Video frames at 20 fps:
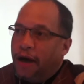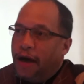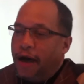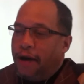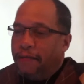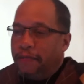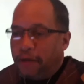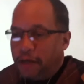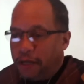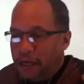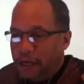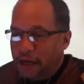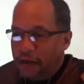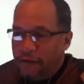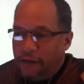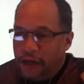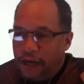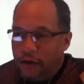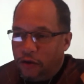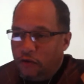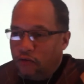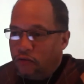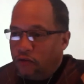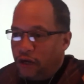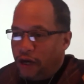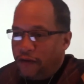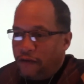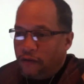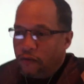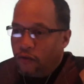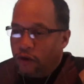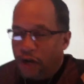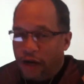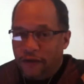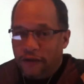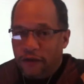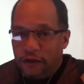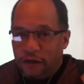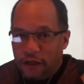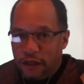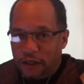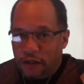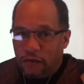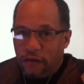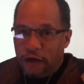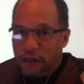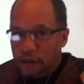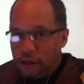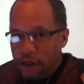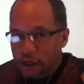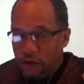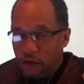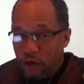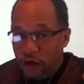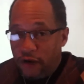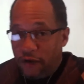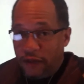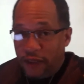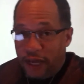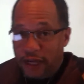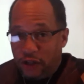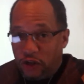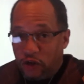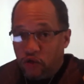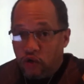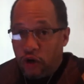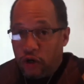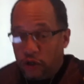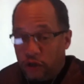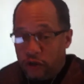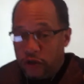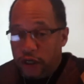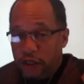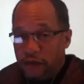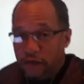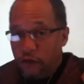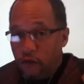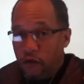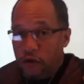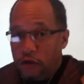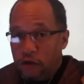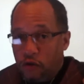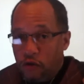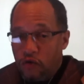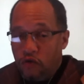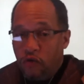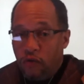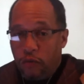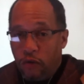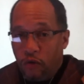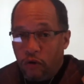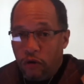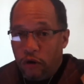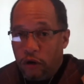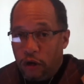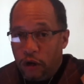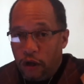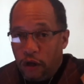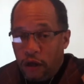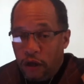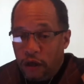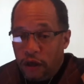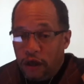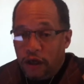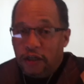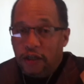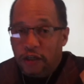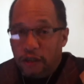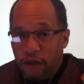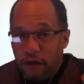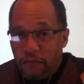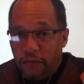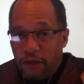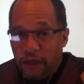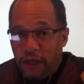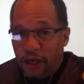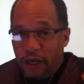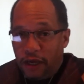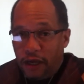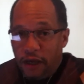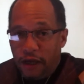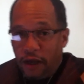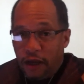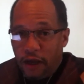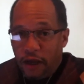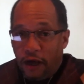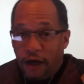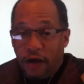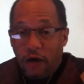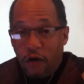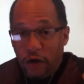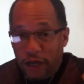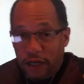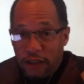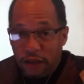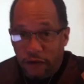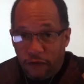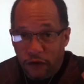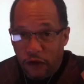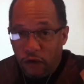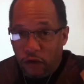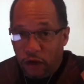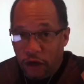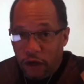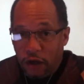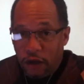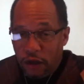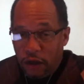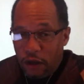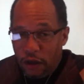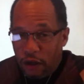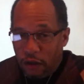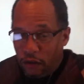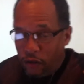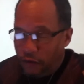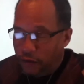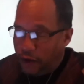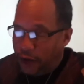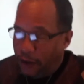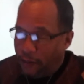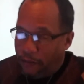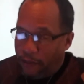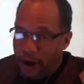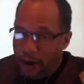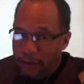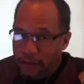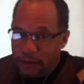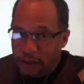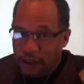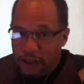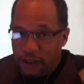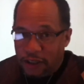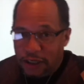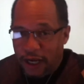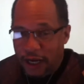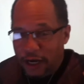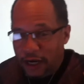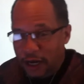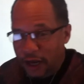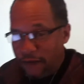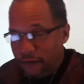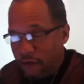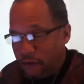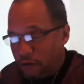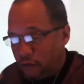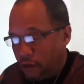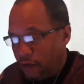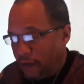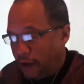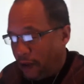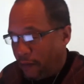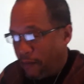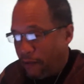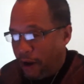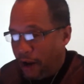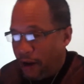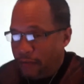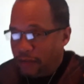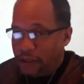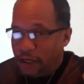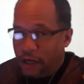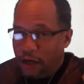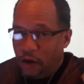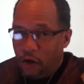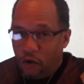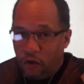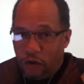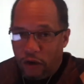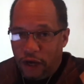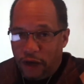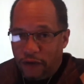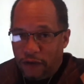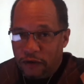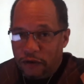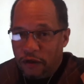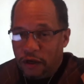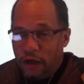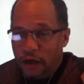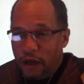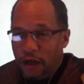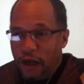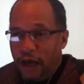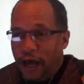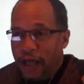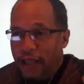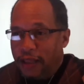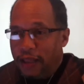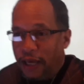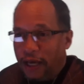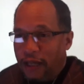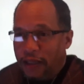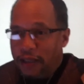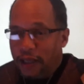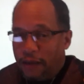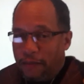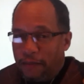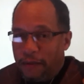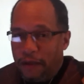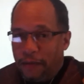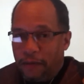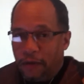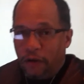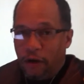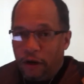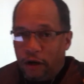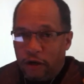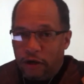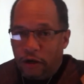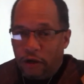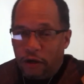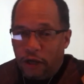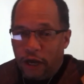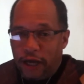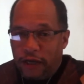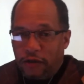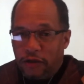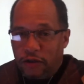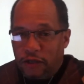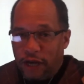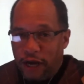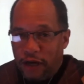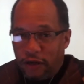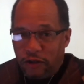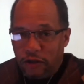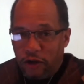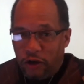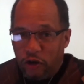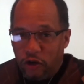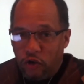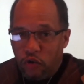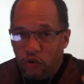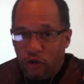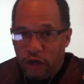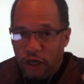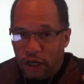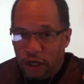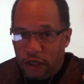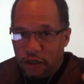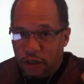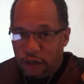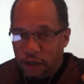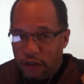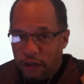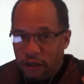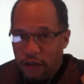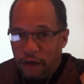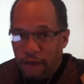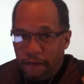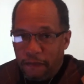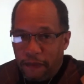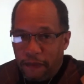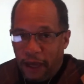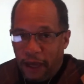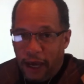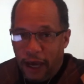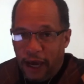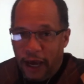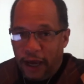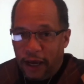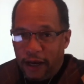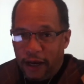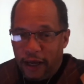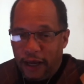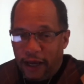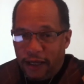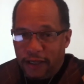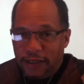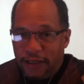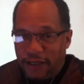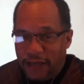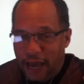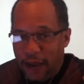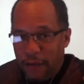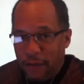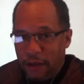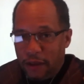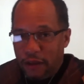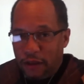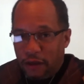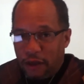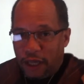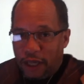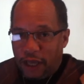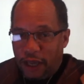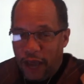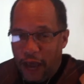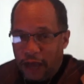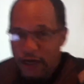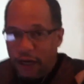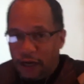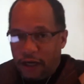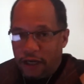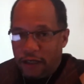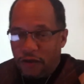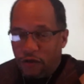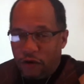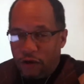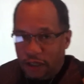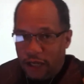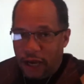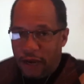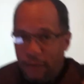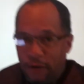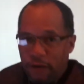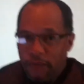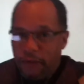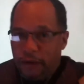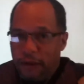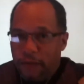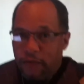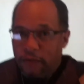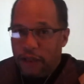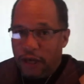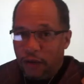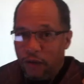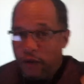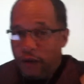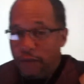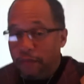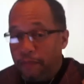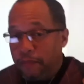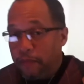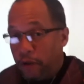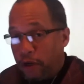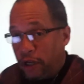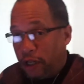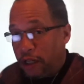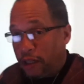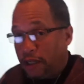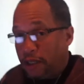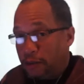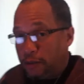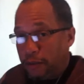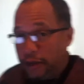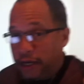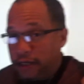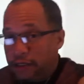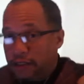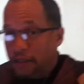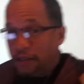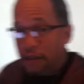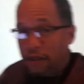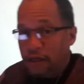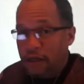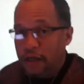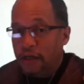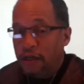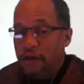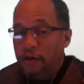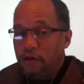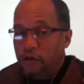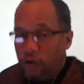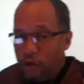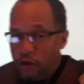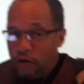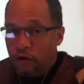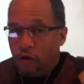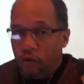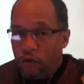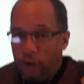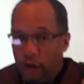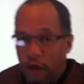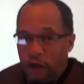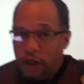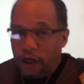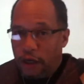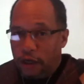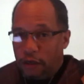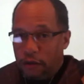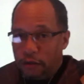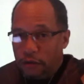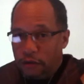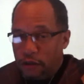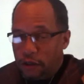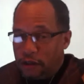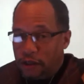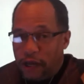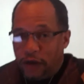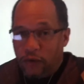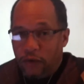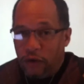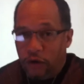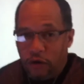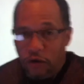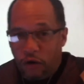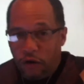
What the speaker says: I believe that whatever the situation is, whatever that structure is for a school board, it should be a cohesive unit. We've had problems at state levels. We've had problems at local levels. I think that people ought to exercise their due diligence and examine the candidates or examine the people that we put in these places so they'll know what they're getting. It's just like when you